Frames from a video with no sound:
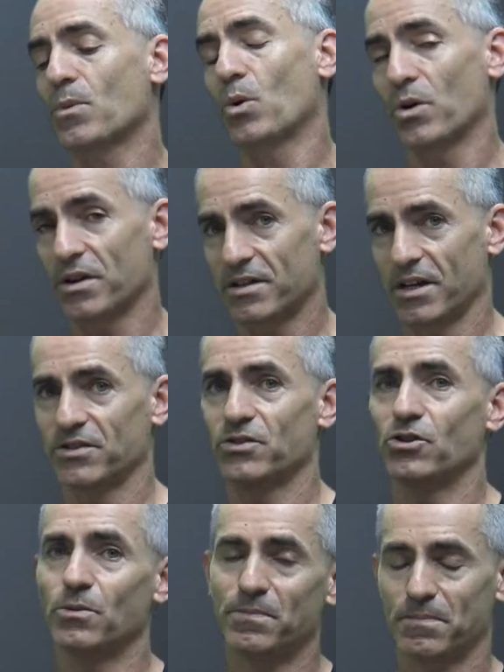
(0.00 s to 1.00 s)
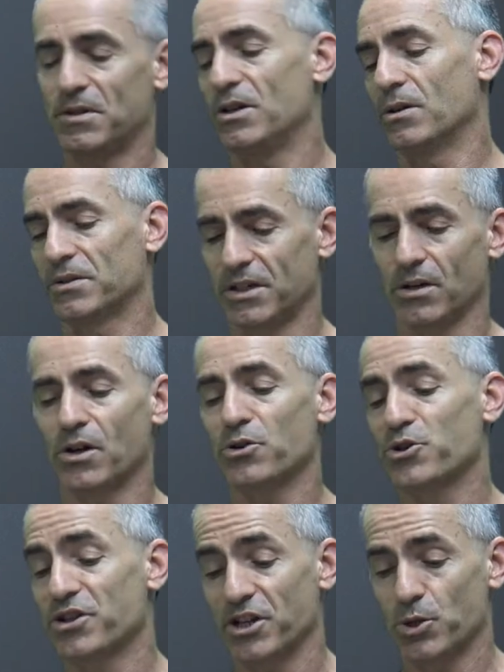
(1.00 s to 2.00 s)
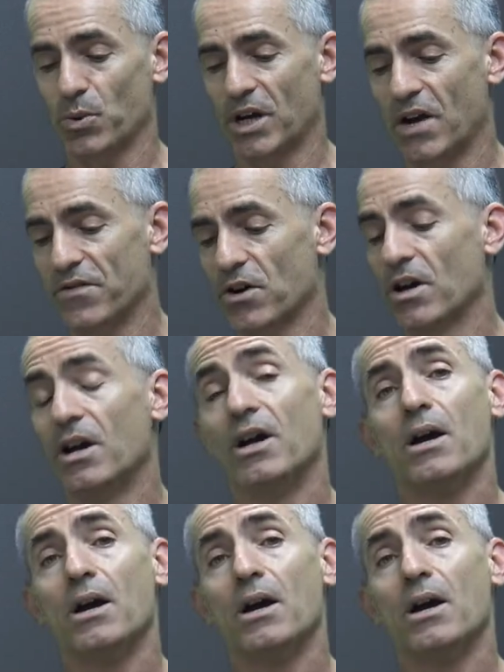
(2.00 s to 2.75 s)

or test tube, you know, cell culture dish, whatever.